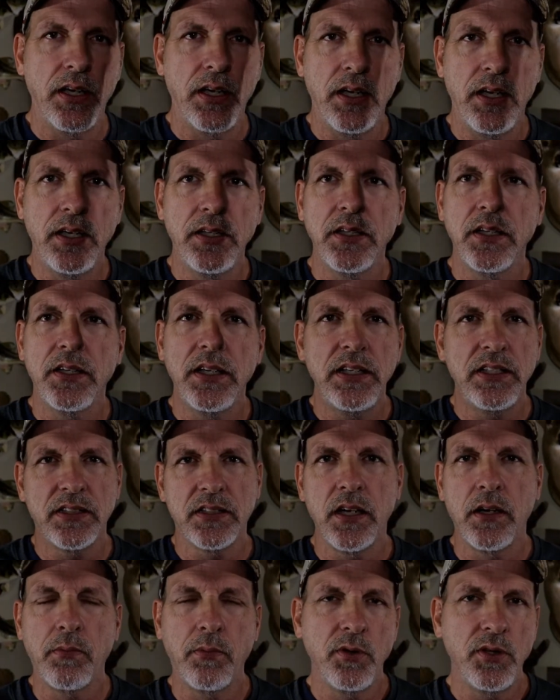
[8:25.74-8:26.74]
end of
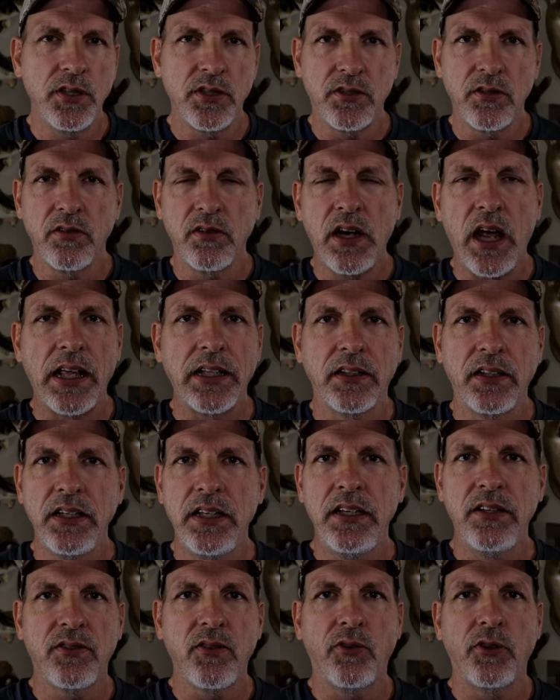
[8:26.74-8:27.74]
December, you still got
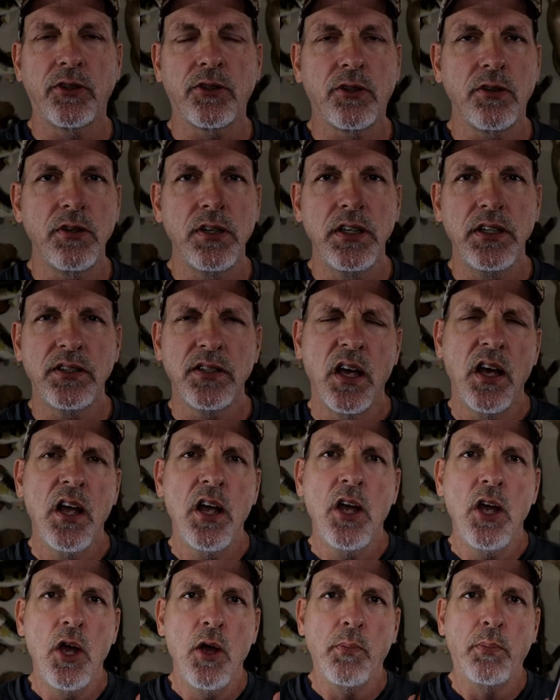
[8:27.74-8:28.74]
leaves on the trees.
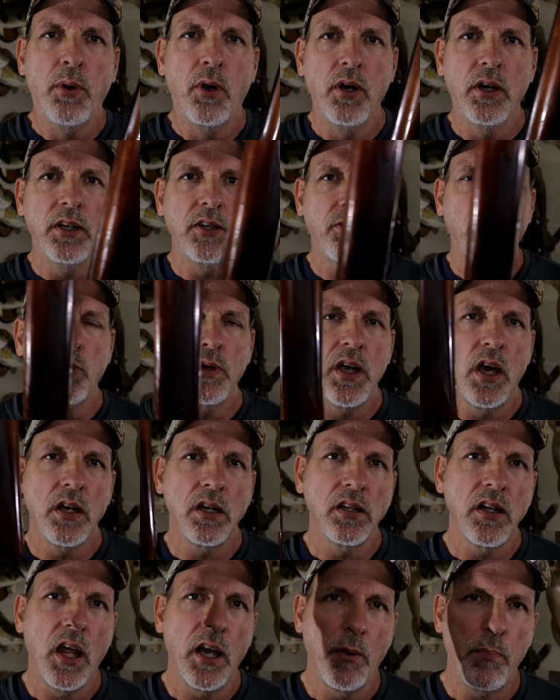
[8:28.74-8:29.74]
Plus, we hunt
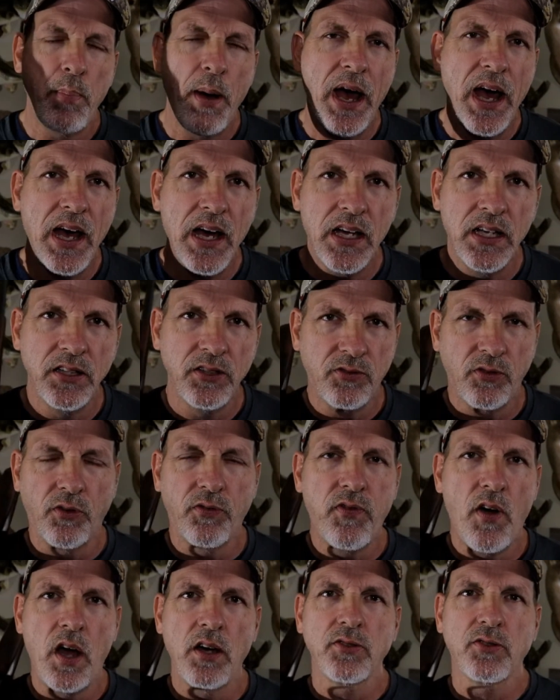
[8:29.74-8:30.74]
a lot of pines for
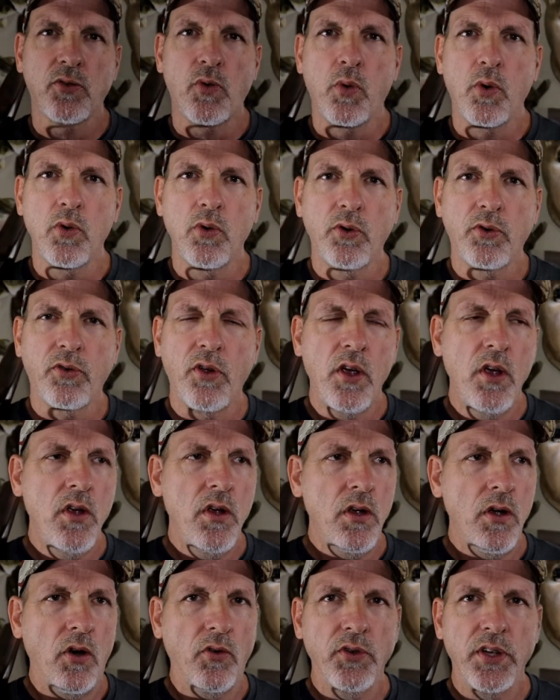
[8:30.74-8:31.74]
fox squirrels
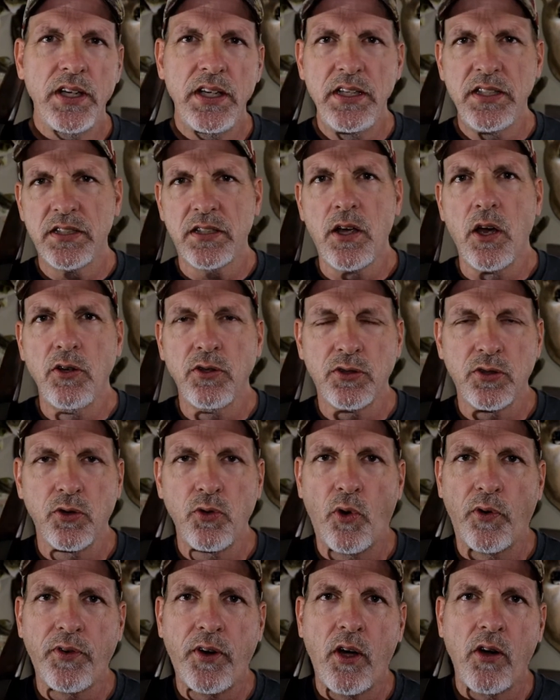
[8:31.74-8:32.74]
on the east coast of
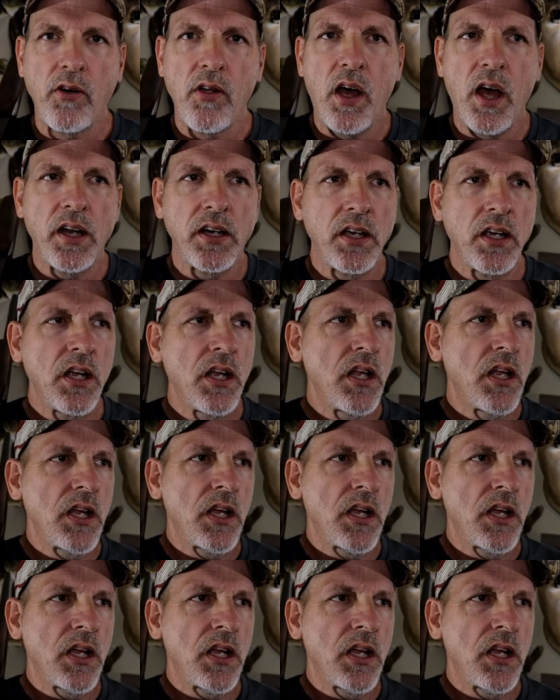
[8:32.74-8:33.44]
North Carolina.